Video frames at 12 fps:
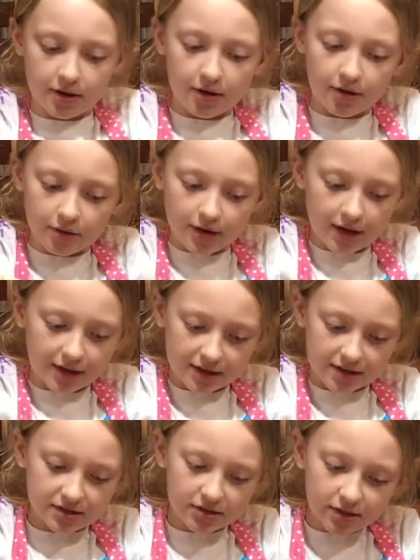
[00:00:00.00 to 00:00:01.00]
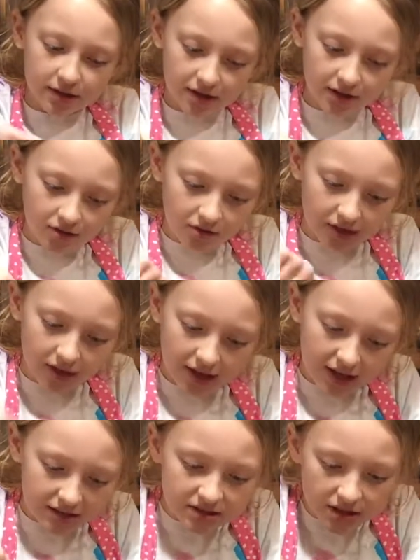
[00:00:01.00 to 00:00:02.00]
Okay, doesn't really look
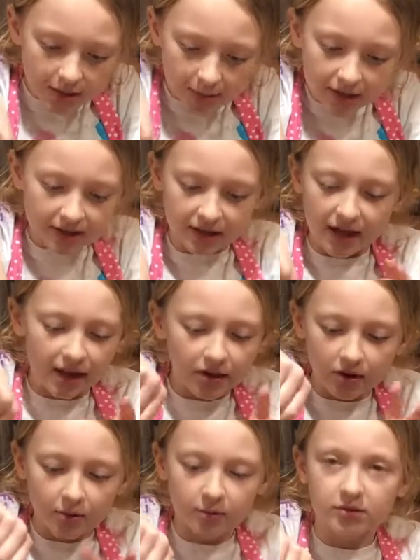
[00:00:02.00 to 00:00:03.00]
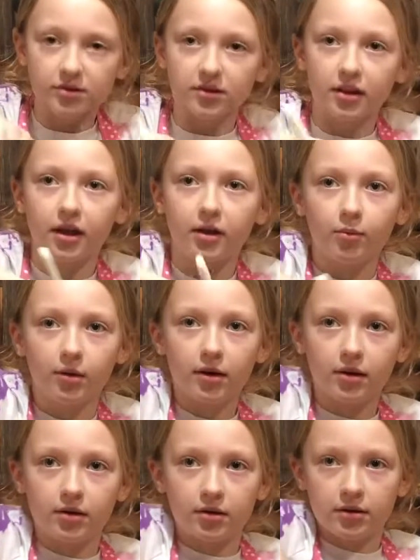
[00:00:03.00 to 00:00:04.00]
like it's coming together, which is kind of weird.
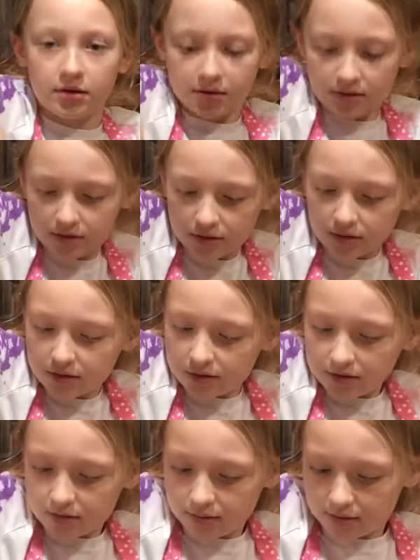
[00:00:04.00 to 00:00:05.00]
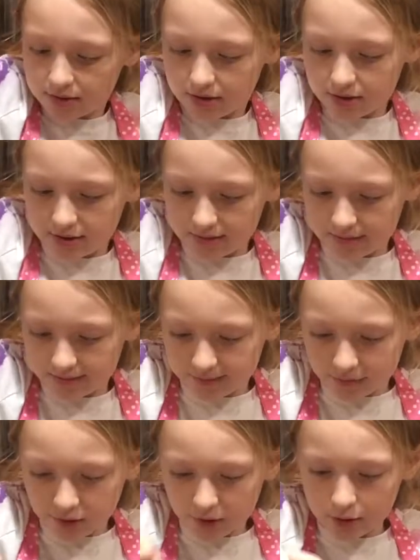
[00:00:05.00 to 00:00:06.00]
But
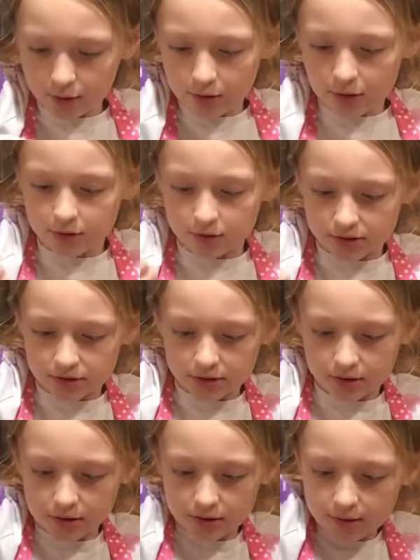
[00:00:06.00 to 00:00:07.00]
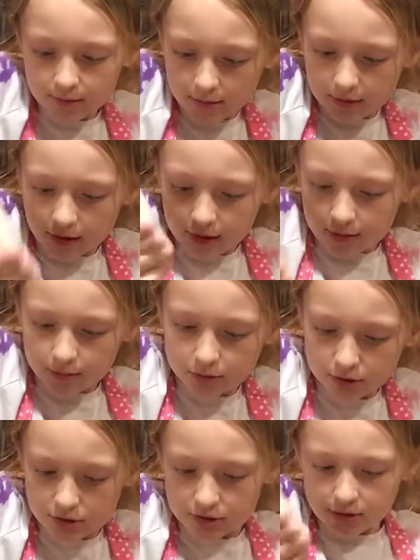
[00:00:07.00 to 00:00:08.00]
who knows? Kind of
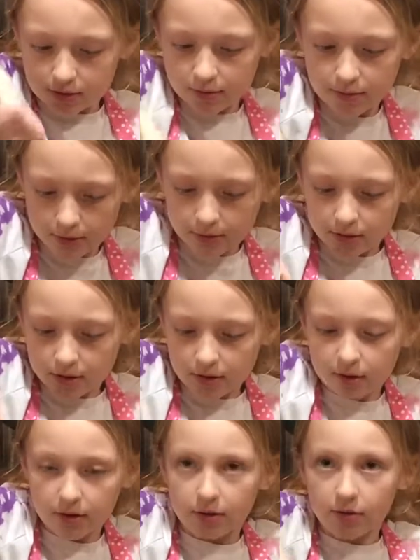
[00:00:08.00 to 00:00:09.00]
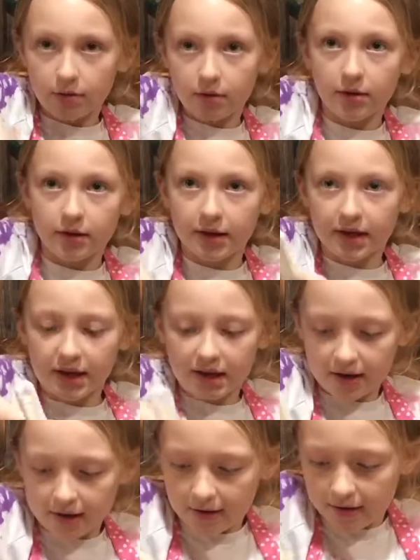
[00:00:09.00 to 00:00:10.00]
push down the butter a little,
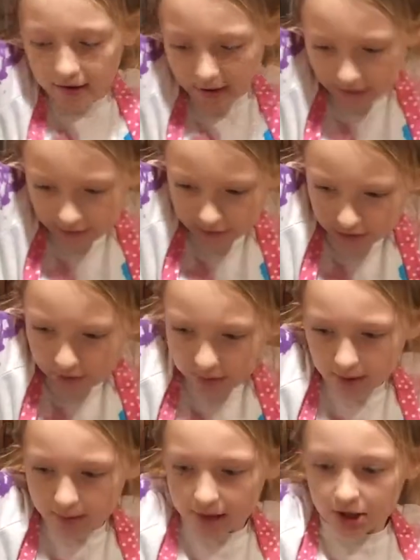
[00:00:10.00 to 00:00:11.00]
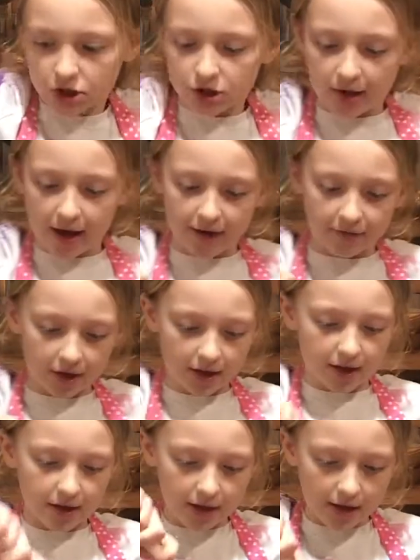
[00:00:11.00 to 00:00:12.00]
get it everywhere, make sure that everything
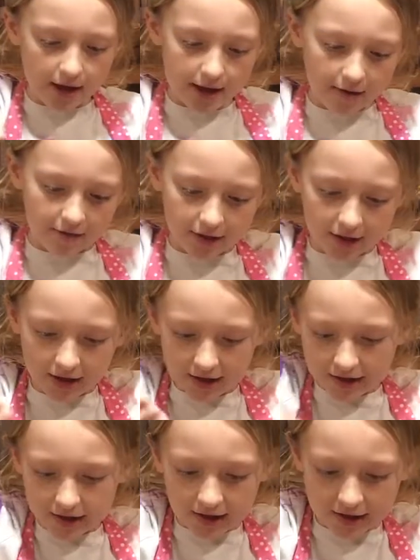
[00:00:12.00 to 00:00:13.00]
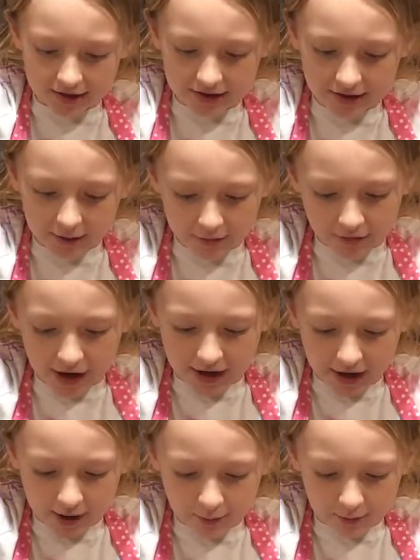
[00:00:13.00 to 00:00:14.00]
gets everything gets in because right
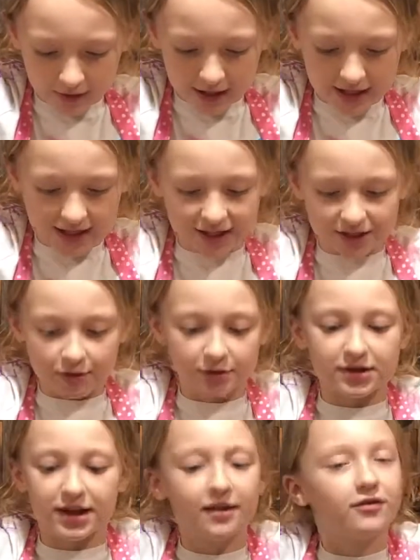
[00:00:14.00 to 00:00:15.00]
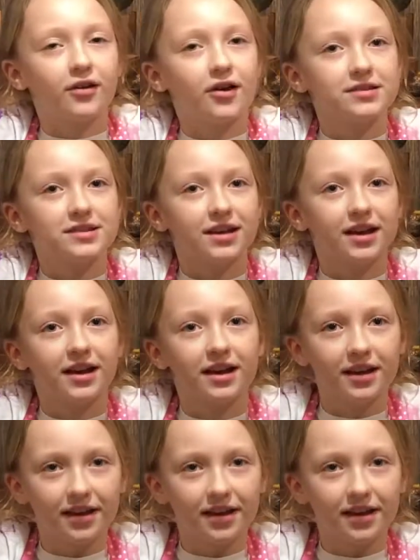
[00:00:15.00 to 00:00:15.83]
now only this looks like frosting.